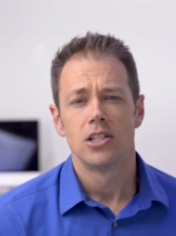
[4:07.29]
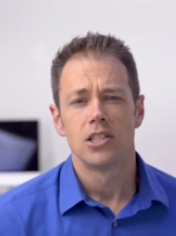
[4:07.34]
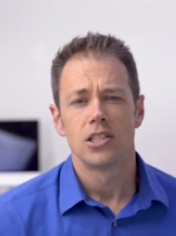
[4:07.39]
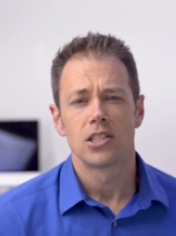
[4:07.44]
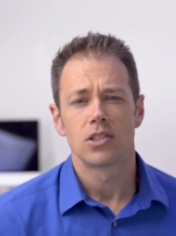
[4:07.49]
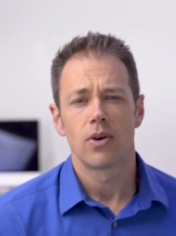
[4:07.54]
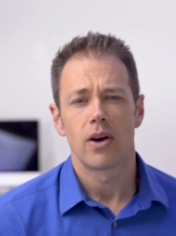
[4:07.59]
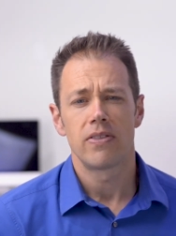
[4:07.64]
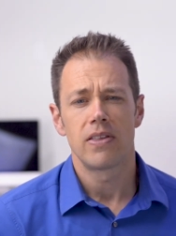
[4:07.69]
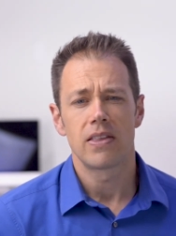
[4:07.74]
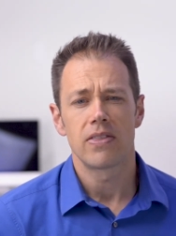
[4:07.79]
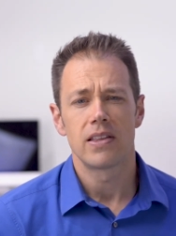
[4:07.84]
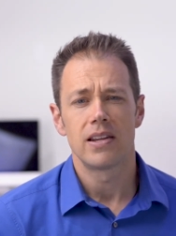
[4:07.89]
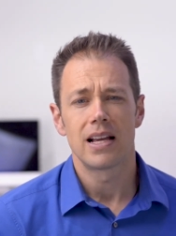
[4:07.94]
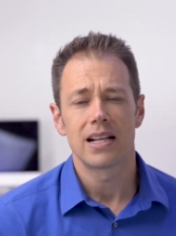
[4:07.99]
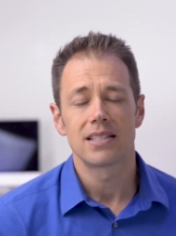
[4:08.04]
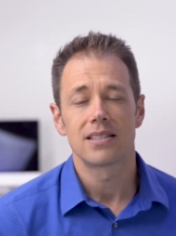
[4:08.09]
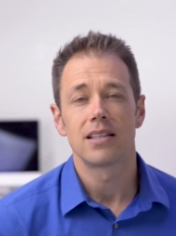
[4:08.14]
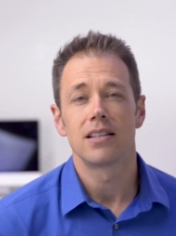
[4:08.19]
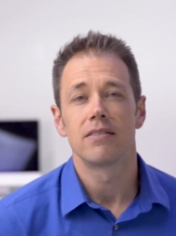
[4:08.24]
So I think the
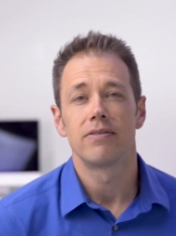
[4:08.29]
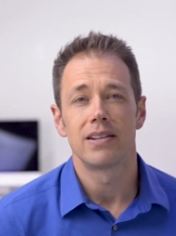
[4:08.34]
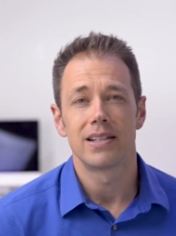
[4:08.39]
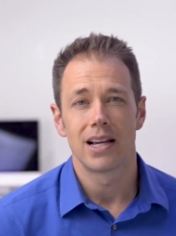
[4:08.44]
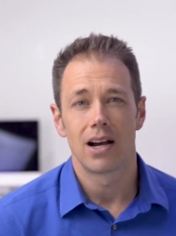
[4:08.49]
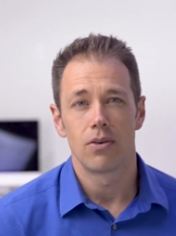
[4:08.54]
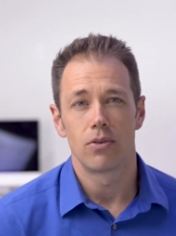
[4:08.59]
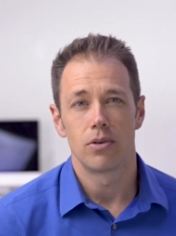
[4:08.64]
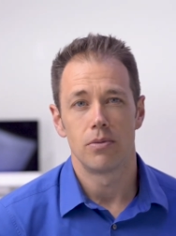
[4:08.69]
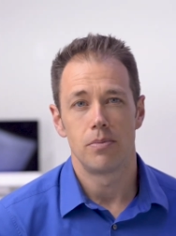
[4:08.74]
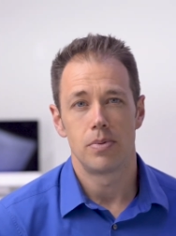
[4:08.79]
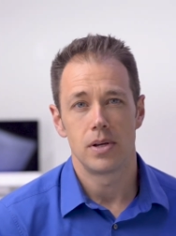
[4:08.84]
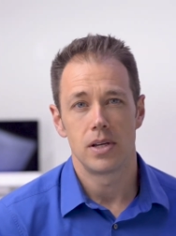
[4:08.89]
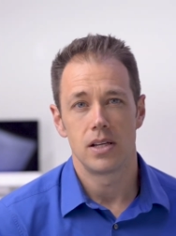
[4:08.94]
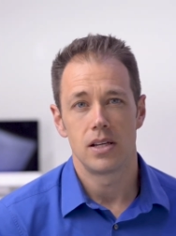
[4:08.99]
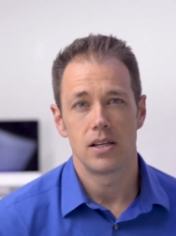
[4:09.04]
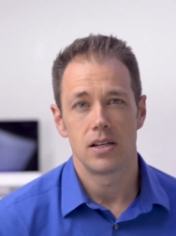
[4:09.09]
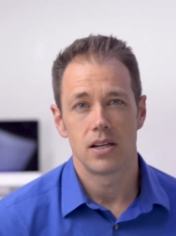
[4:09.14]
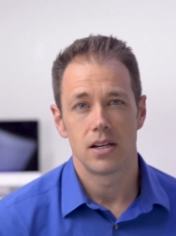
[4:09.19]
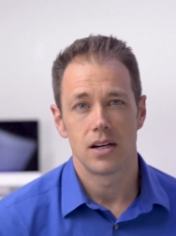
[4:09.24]
next thing to find out would
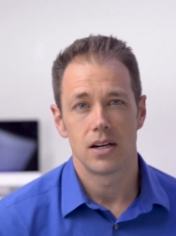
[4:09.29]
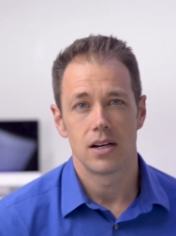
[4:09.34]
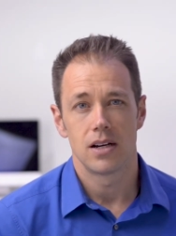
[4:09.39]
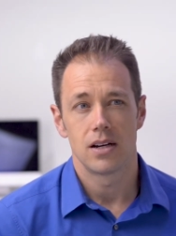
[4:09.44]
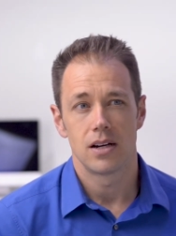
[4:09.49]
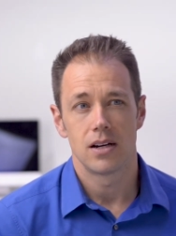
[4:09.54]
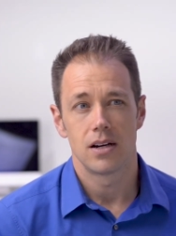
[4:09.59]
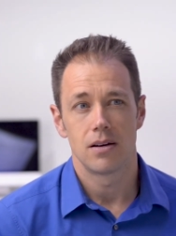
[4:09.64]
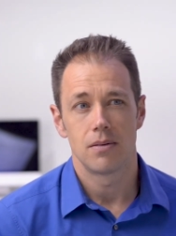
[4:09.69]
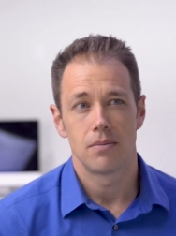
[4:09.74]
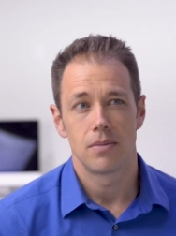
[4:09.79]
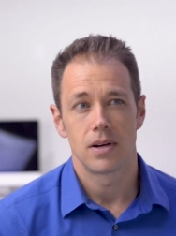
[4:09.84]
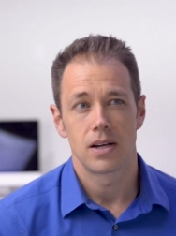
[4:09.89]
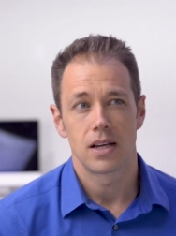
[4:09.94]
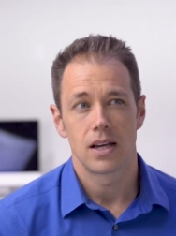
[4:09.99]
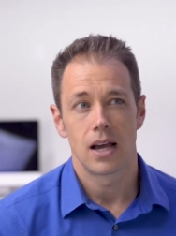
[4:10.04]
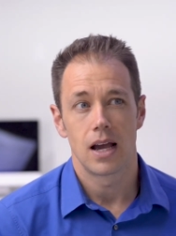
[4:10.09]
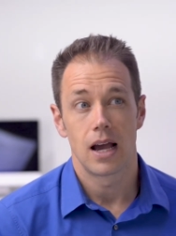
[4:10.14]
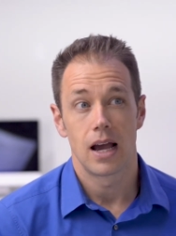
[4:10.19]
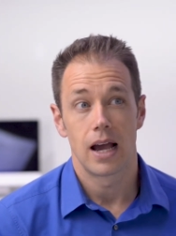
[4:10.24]
be
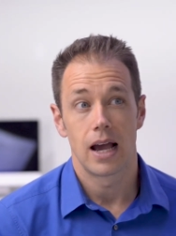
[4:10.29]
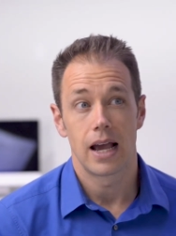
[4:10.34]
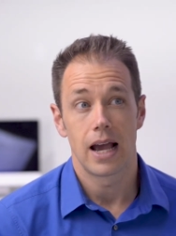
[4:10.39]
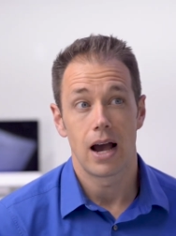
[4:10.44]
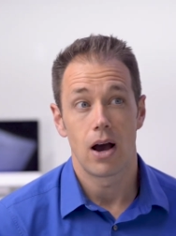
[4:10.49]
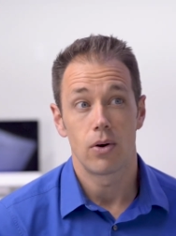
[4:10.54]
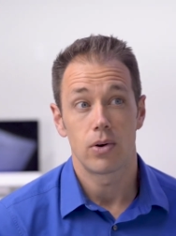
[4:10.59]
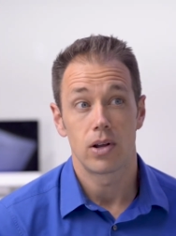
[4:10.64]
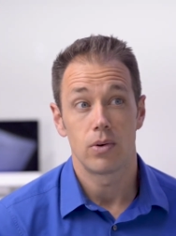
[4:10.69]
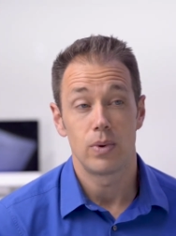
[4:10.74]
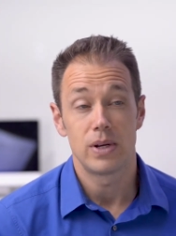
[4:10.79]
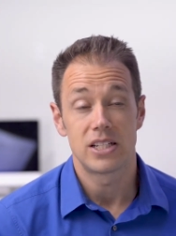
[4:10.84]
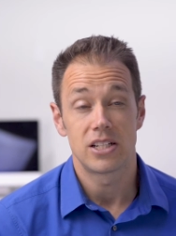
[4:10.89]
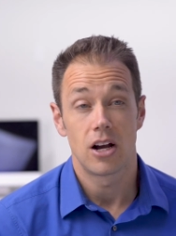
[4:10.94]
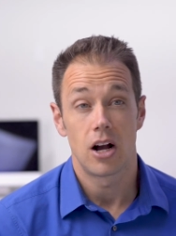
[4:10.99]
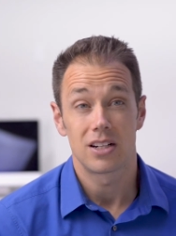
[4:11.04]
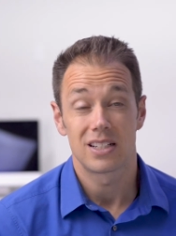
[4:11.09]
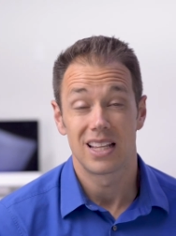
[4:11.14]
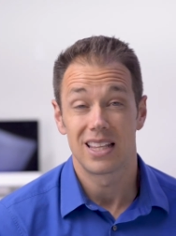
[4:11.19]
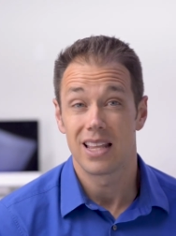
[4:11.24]
how can we
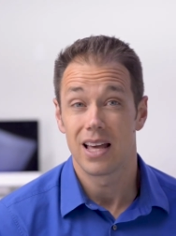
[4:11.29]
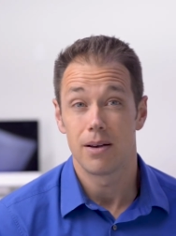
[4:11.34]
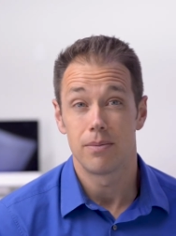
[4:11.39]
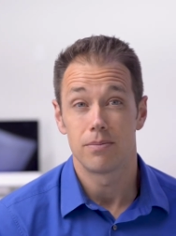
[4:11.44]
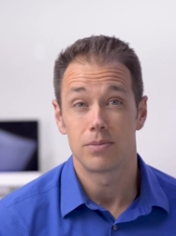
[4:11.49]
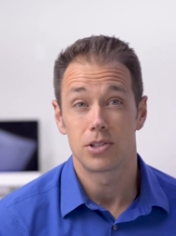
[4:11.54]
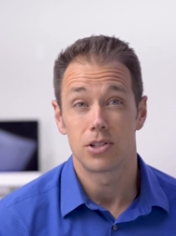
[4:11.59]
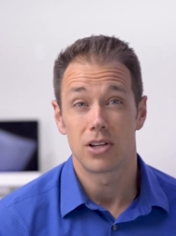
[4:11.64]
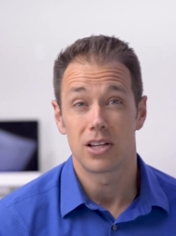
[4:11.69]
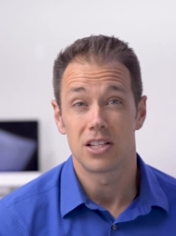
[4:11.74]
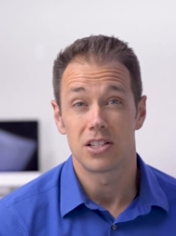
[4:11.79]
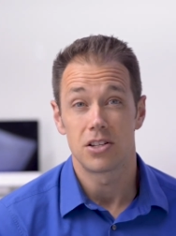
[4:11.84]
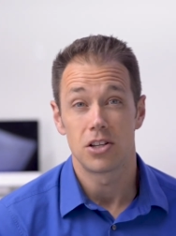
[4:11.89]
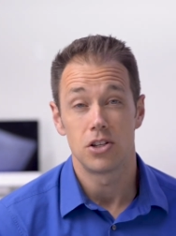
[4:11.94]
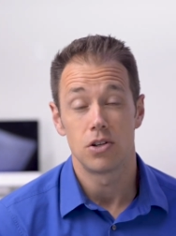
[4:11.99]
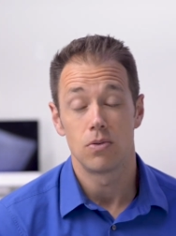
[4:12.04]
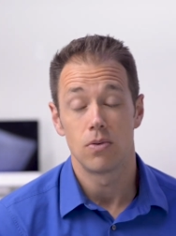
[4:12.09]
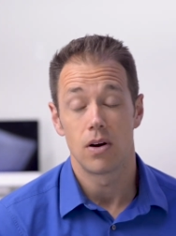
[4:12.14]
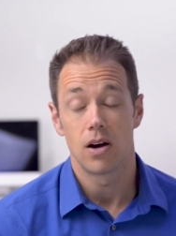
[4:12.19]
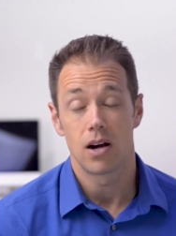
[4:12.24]
talk to them to
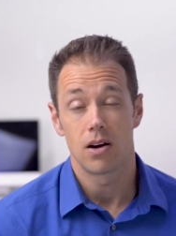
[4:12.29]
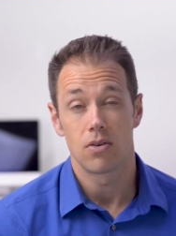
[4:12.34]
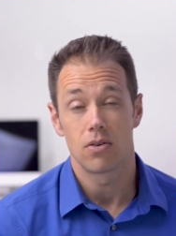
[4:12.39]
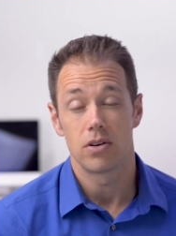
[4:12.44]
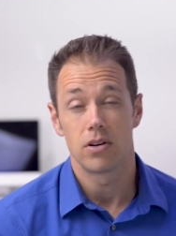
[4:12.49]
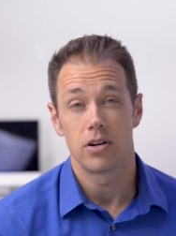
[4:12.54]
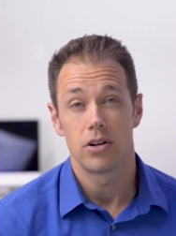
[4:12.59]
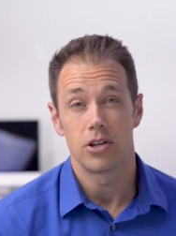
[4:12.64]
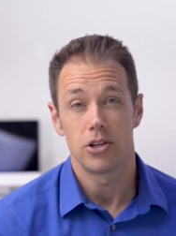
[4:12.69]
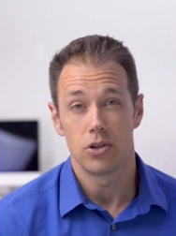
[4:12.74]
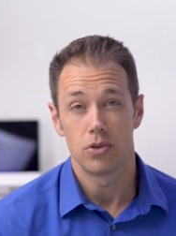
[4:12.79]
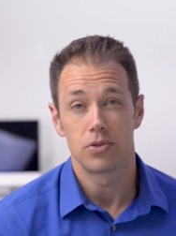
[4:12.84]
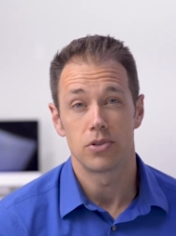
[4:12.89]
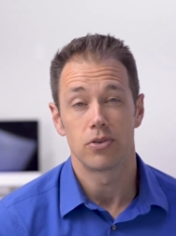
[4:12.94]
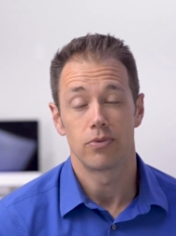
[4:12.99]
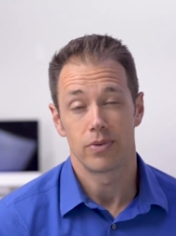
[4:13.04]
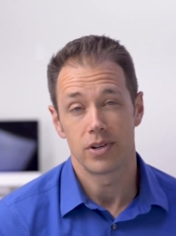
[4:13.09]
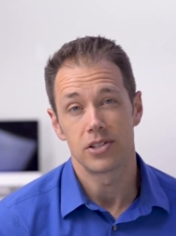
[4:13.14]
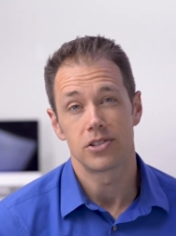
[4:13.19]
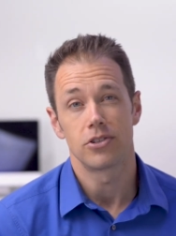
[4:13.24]
continue our
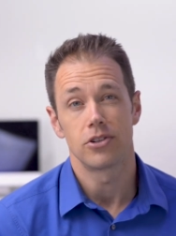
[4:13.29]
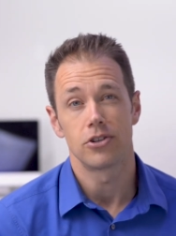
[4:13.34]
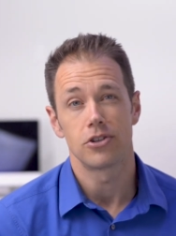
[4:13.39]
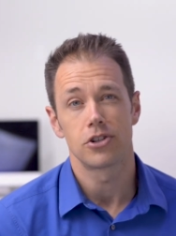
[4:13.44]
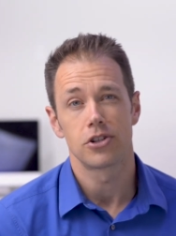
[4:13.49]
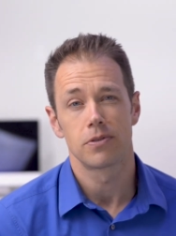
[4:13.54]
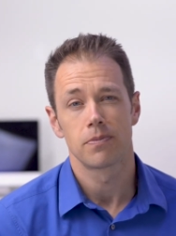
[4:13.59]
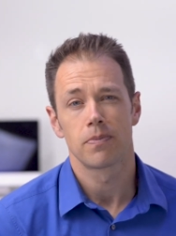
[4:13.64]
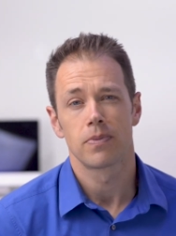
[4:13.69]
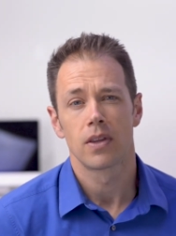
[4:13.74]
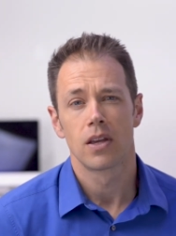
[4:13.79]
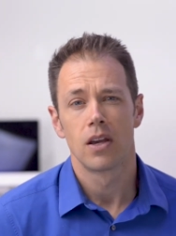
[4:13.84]
user research?